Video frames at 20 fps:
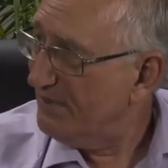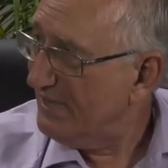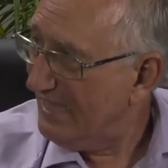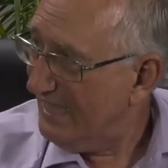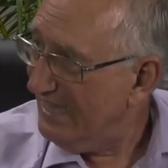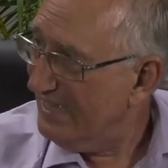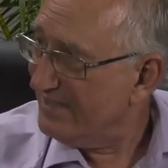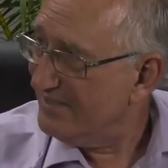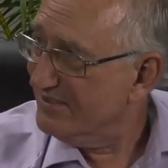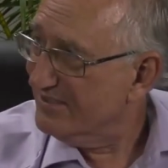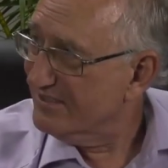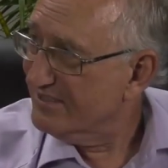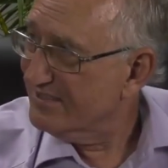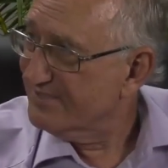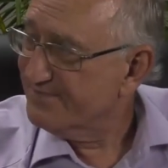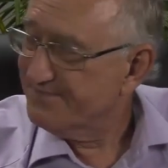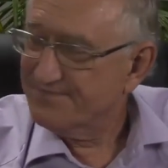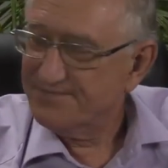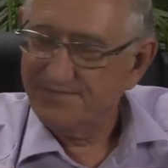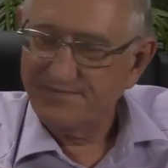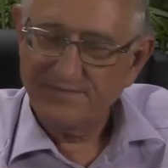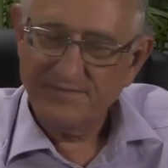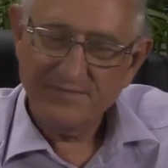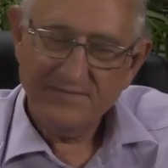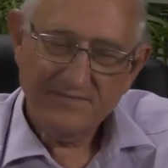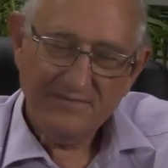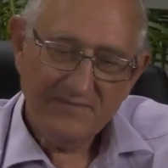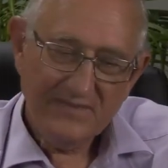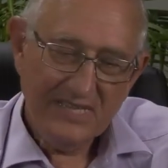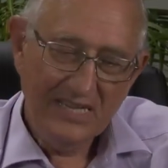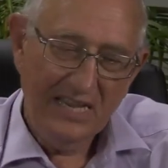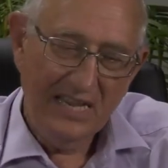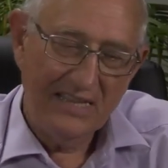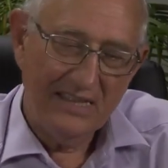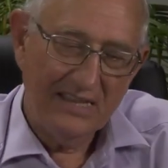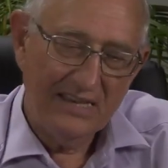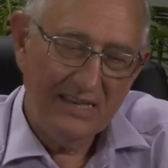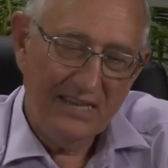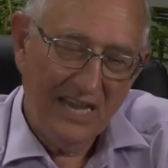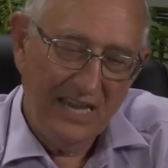begins. And
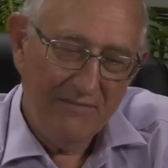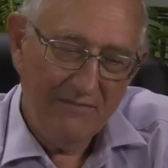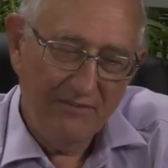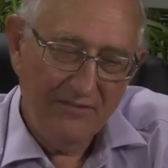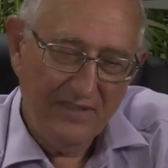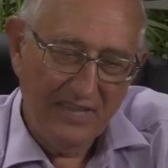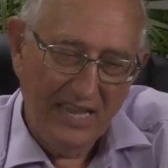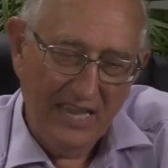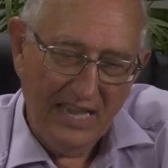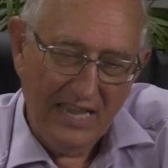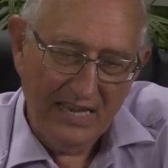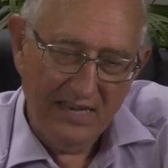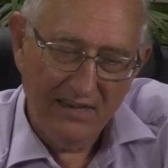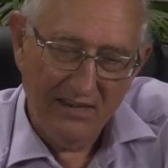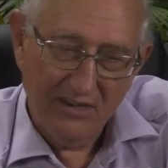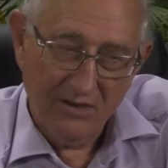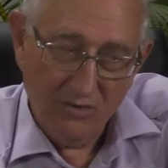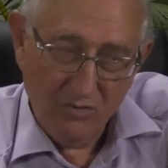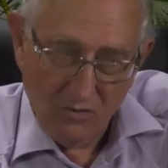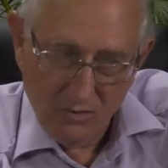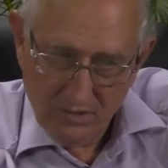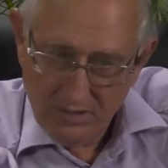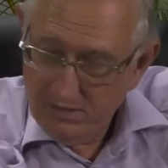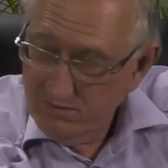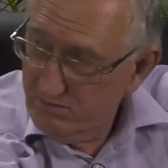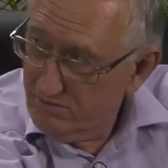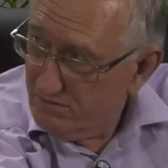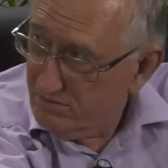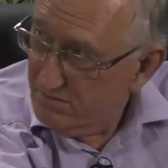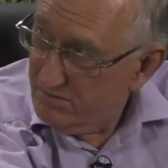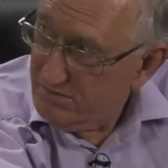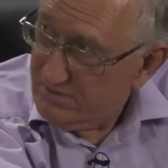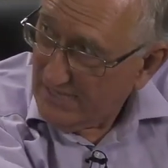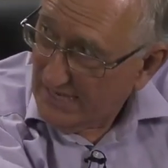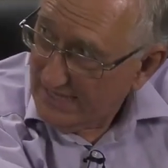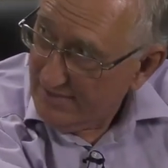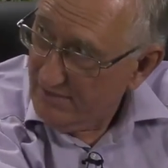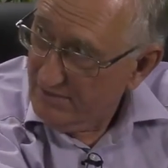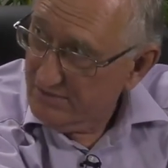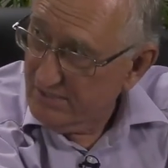the time of the end, according to
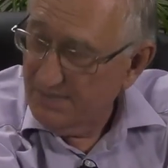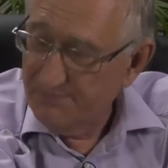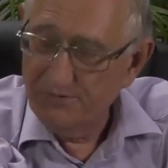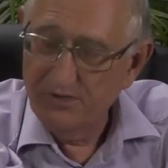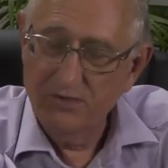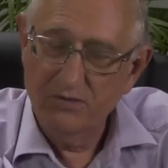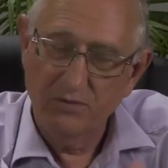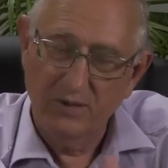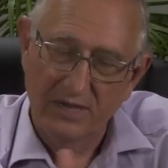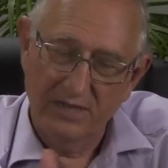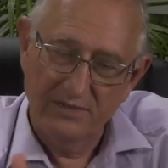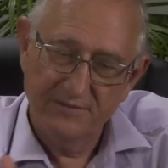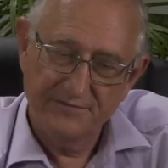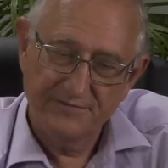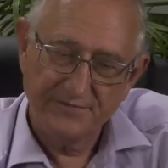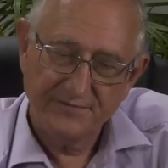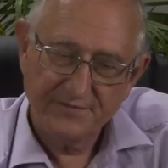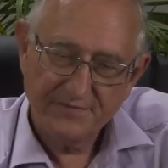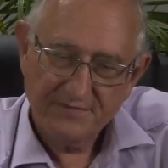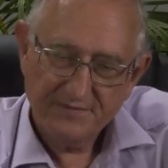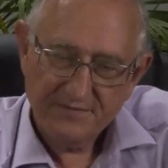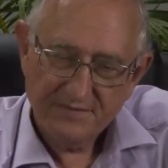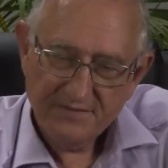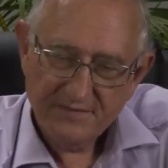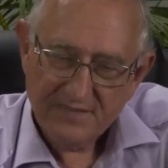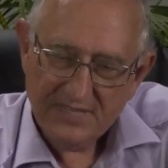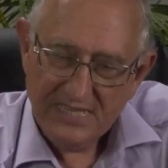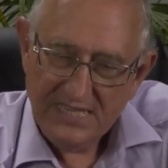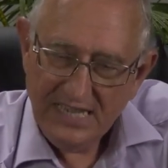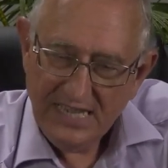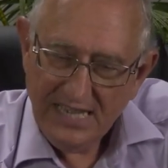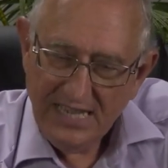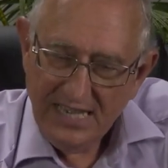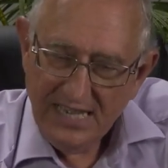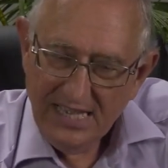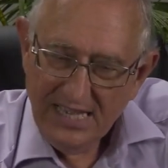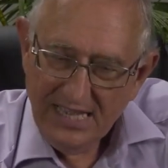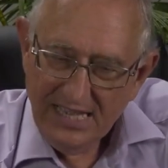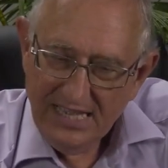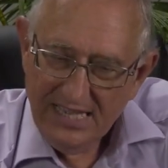Daniel chapter 12,
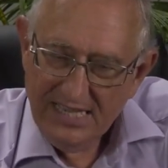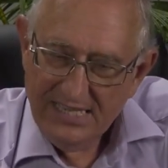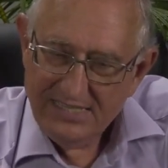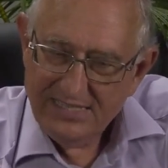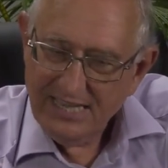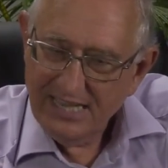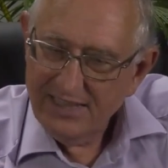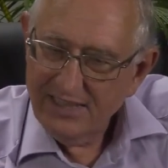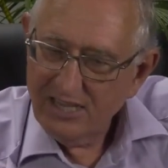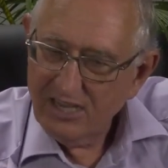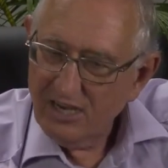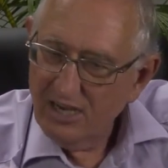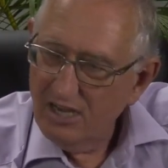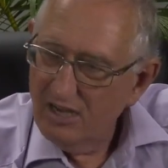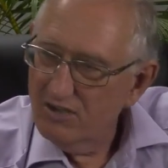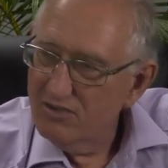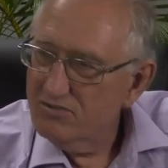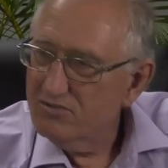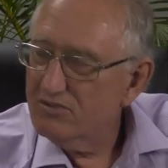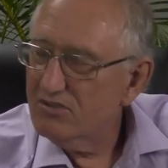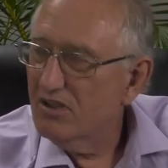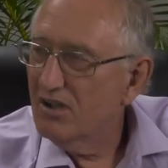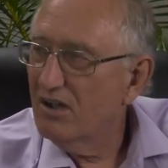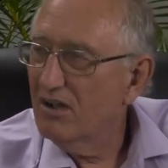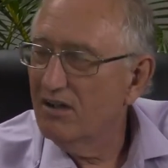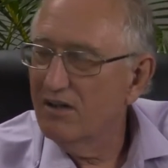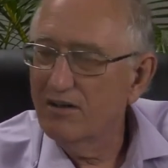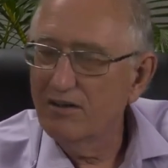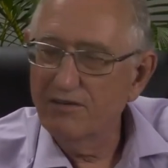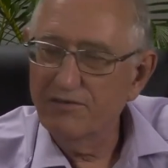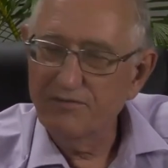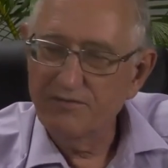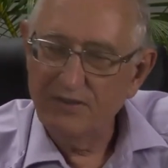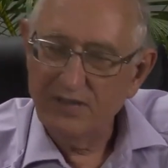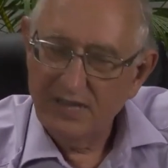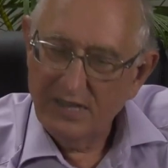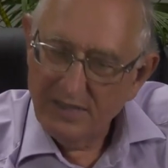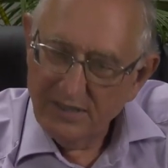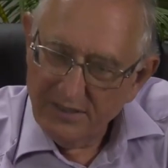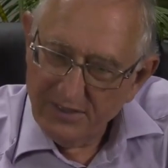is at the close of
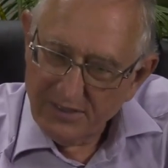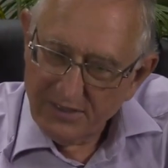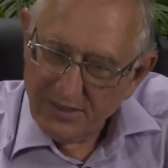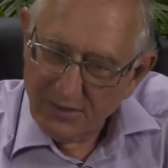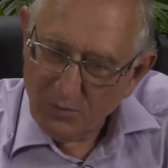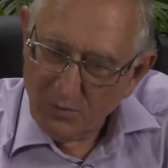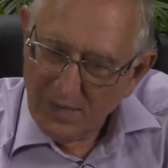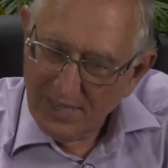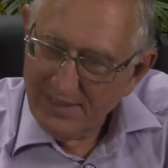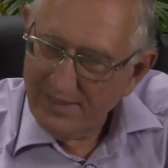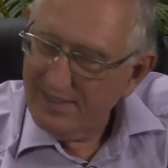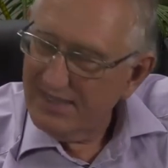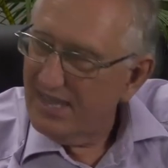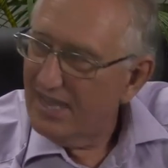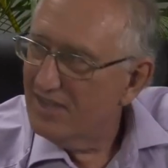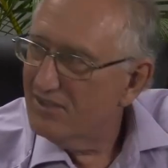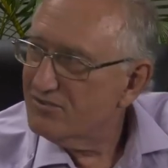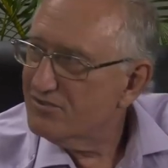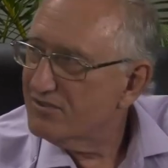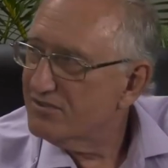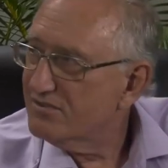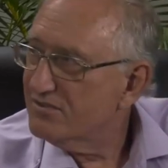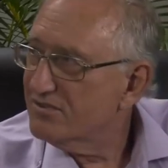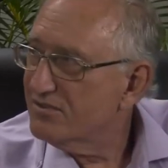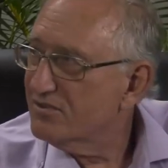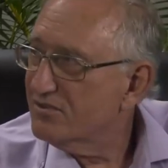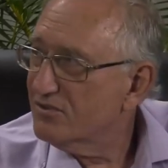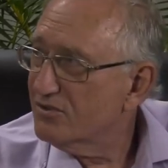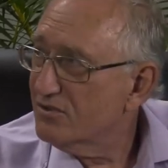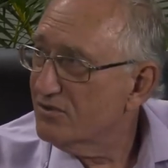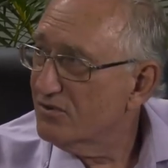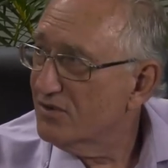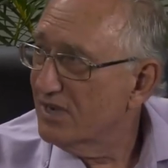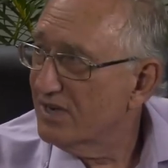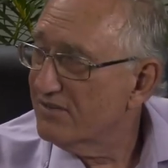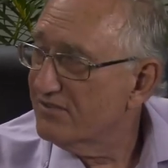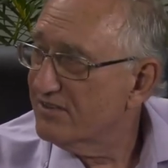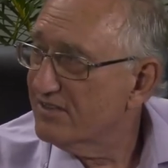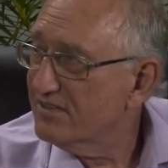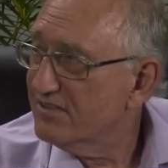the
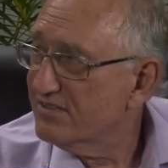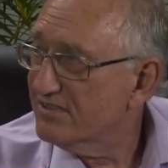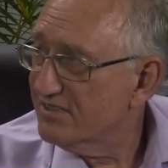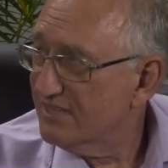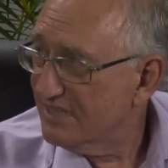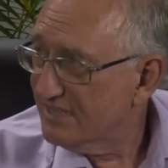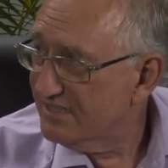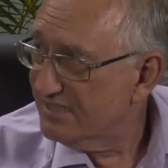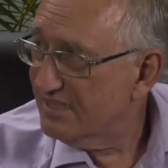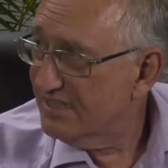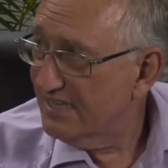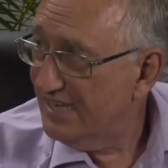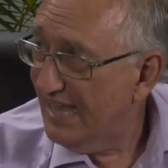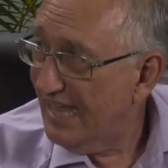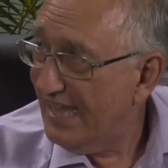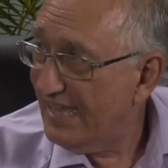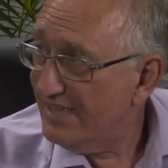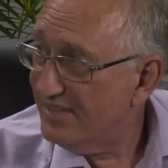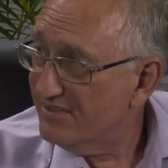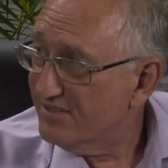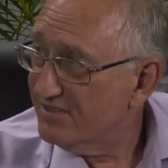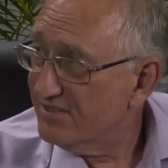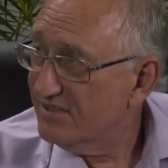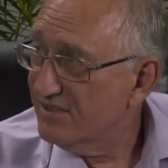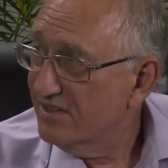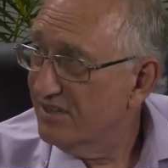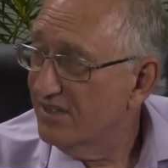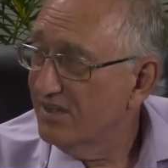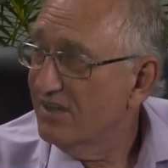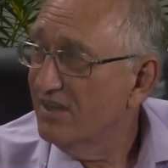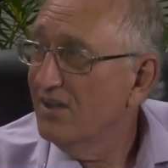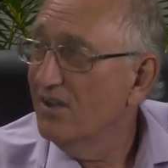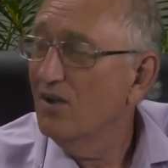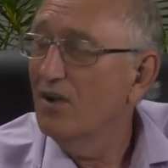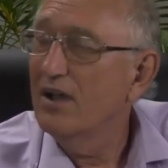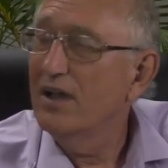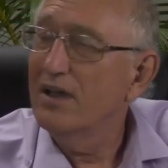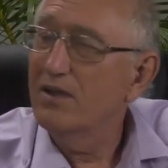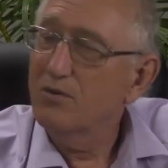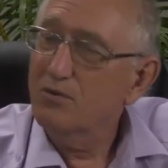1,260 days,
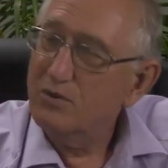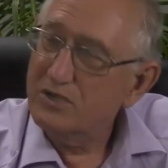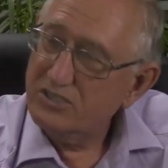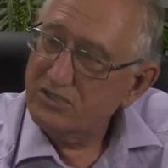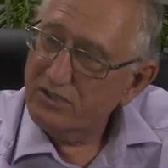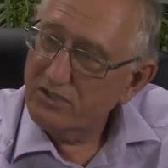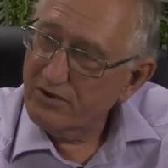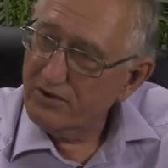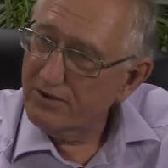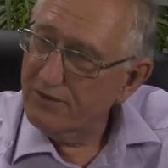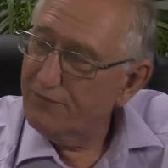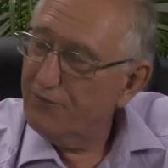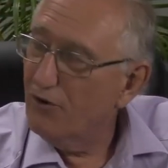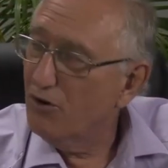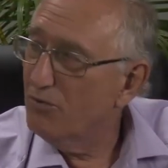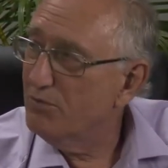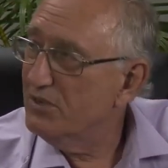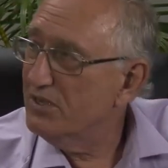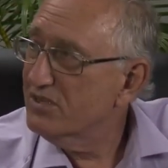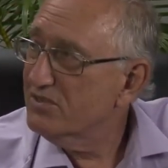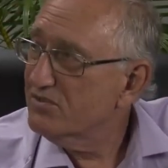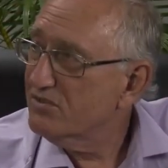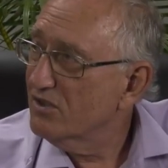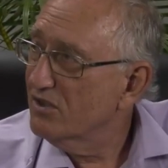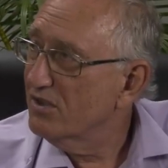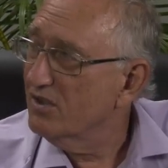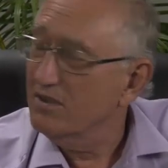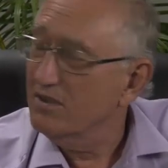which the reformers,